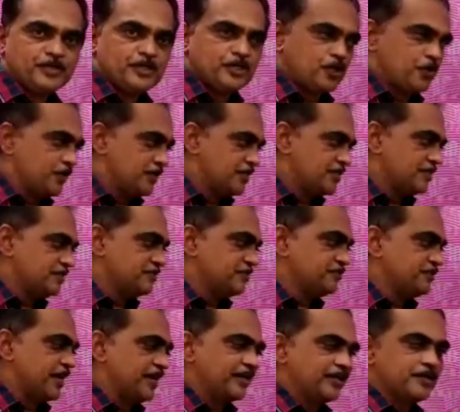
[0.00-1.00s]
Now in this
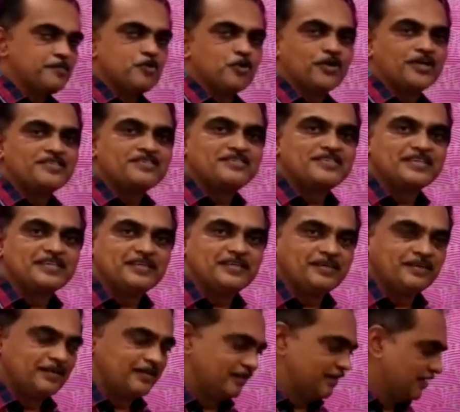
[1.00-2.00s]
diagram you can
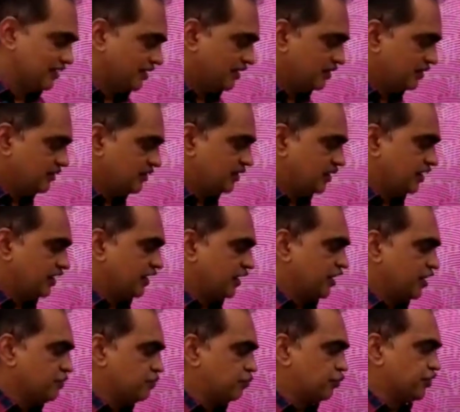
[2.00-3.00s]
see the
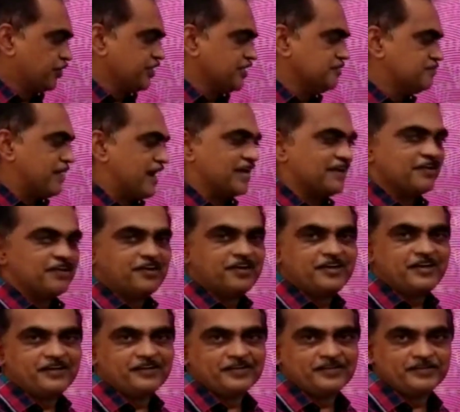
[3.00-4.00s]
input is binary
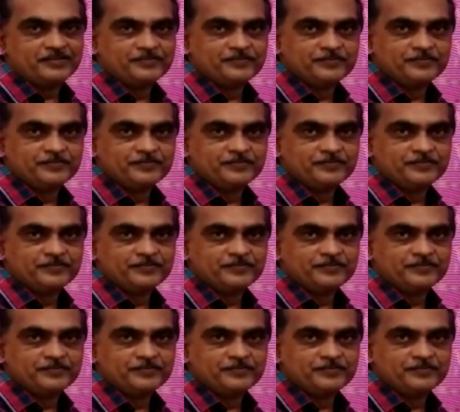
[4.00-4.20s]
data.